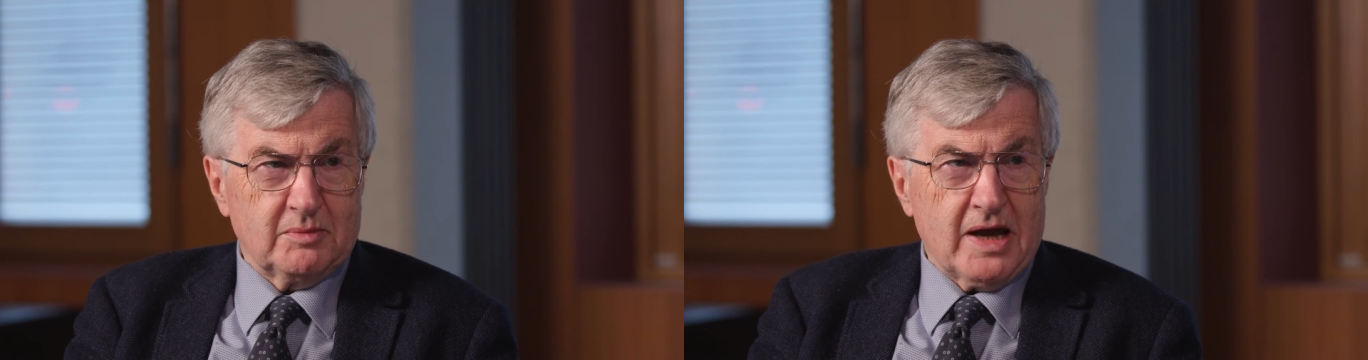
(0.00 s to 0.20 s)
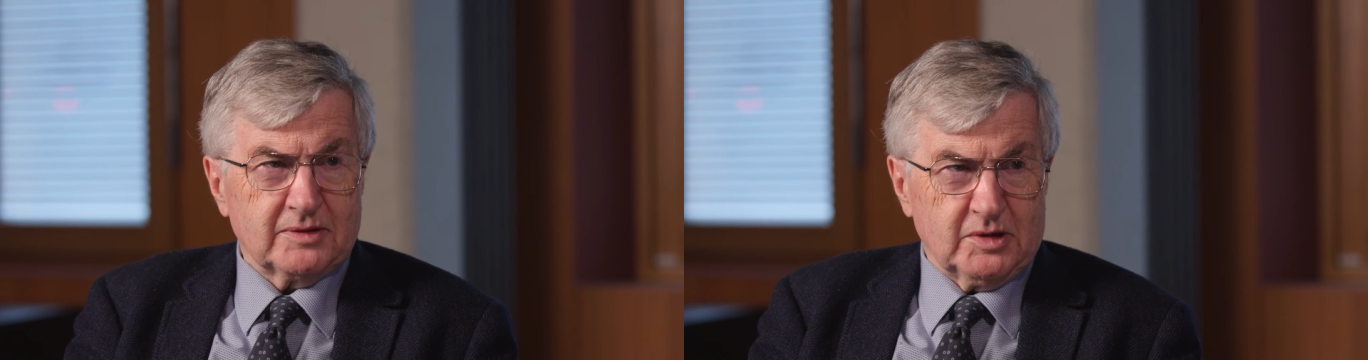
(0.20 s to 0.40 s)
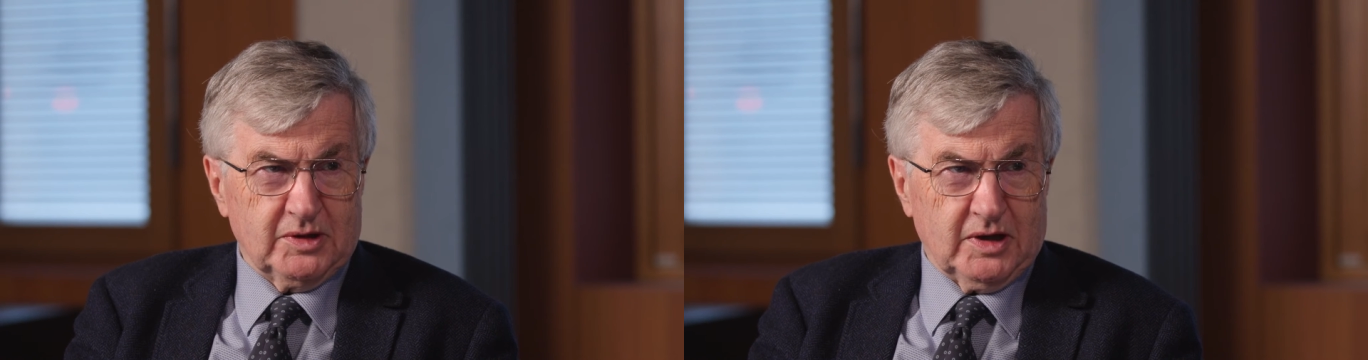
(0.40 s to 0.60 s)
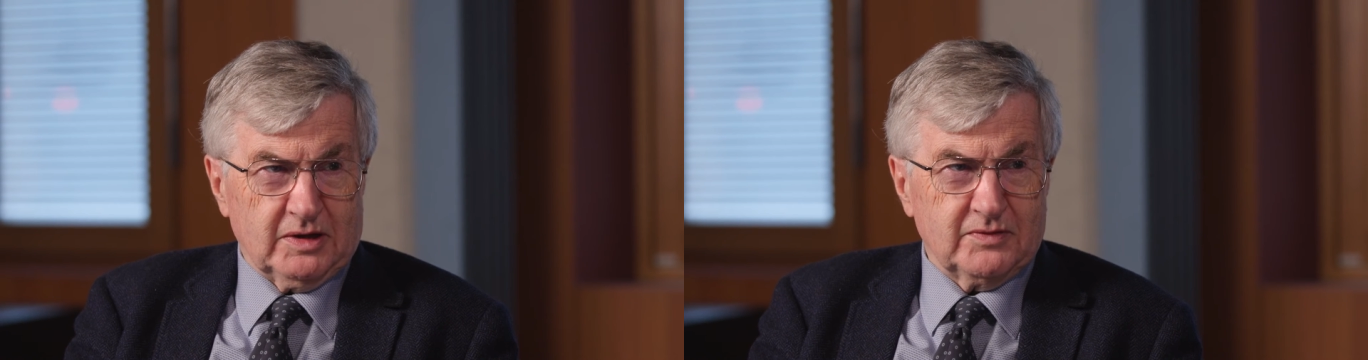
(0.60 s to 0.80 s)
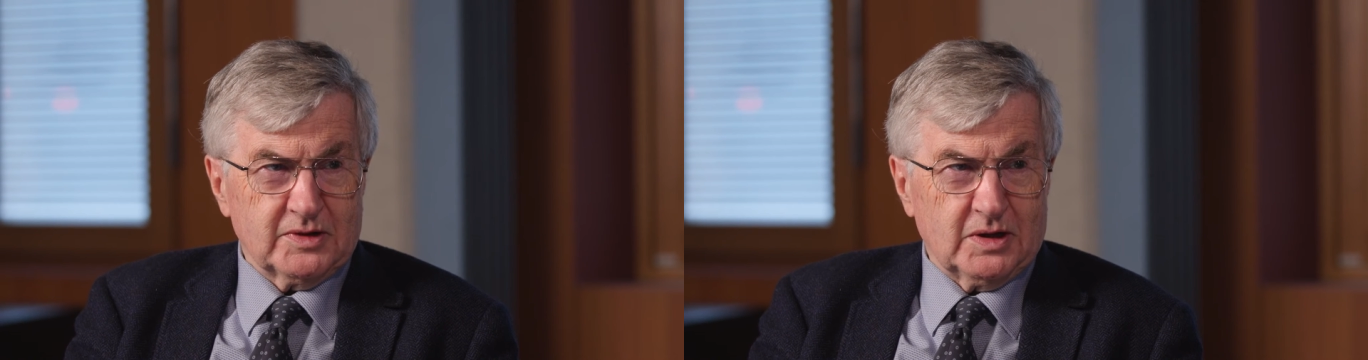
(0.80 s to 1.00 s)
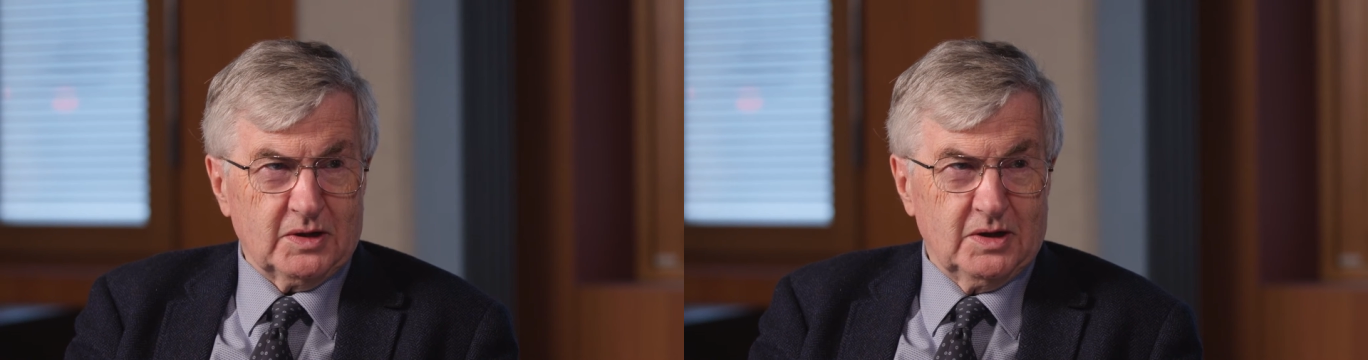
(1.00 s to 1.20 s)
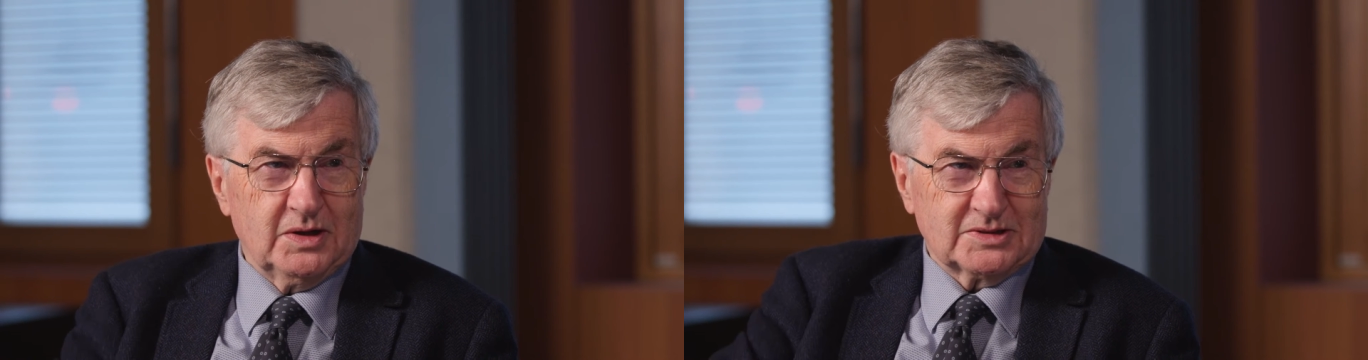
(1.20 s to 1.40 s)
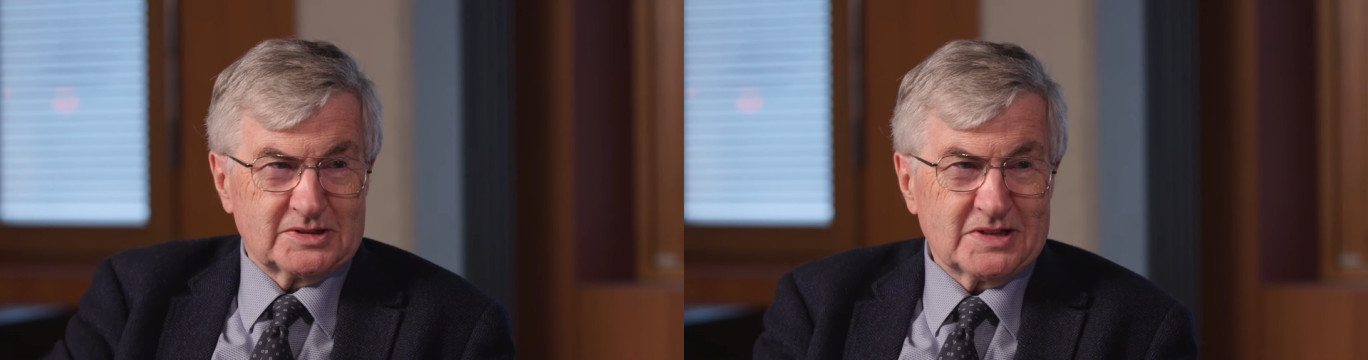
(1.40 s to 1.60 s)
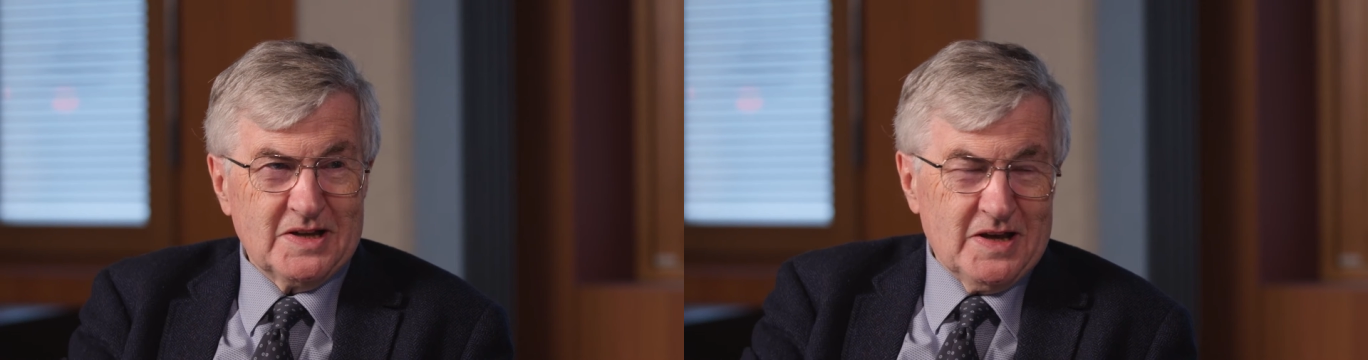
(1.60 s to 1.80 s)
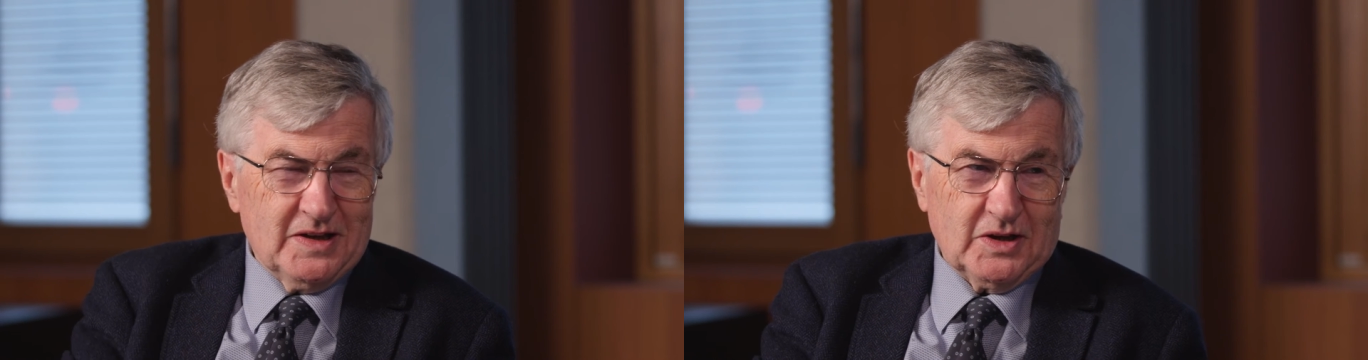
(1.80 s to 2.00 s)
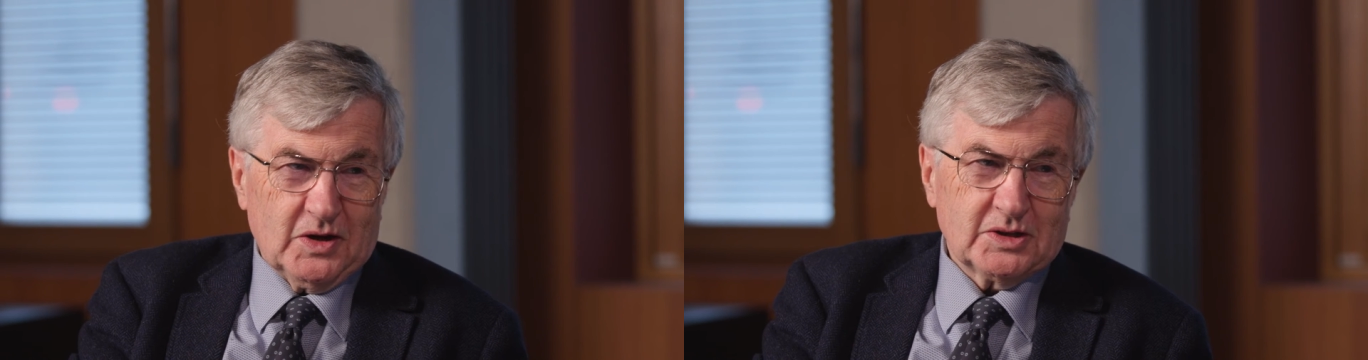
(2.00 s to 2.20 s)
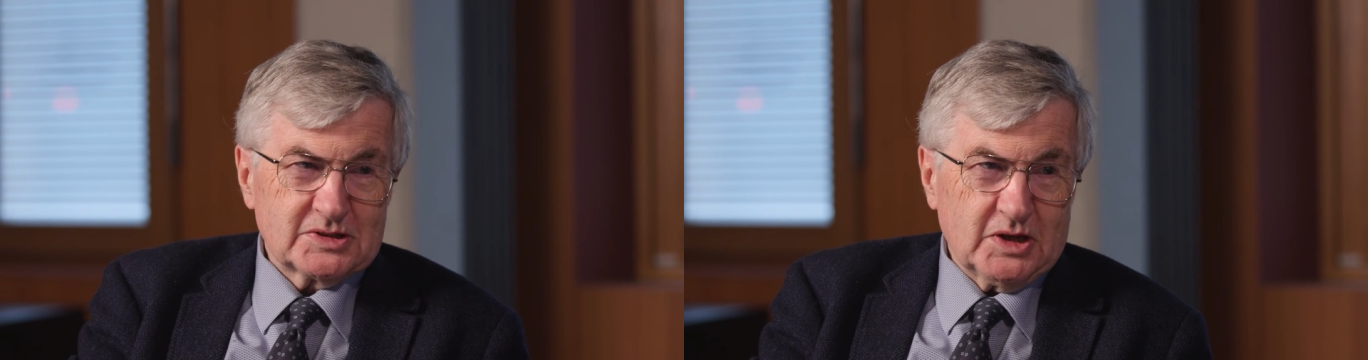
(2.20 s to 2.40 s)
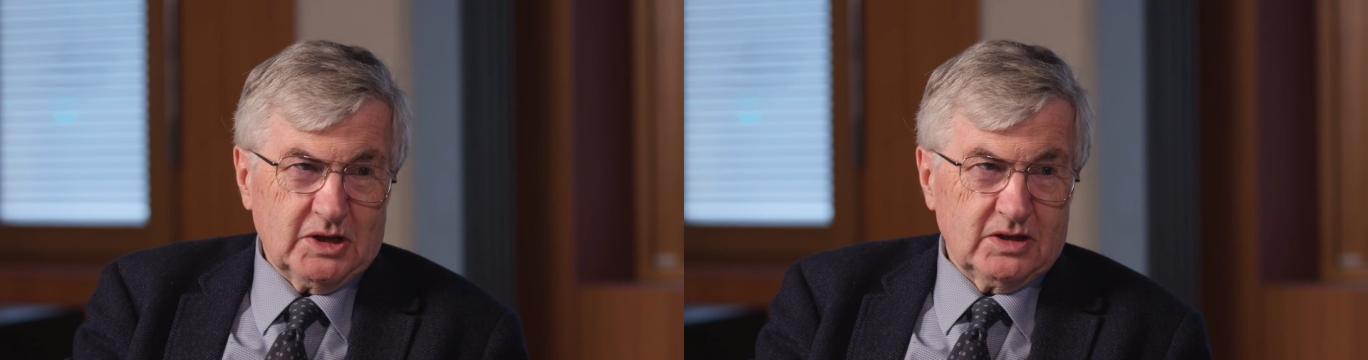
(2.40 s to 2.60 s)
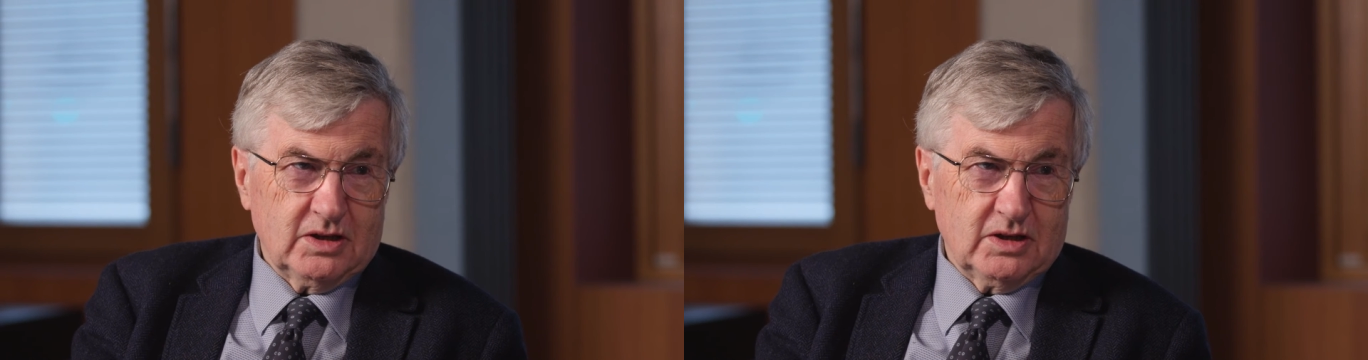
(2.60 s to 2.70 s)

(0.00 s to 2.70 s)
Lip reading: a madman then for the last 8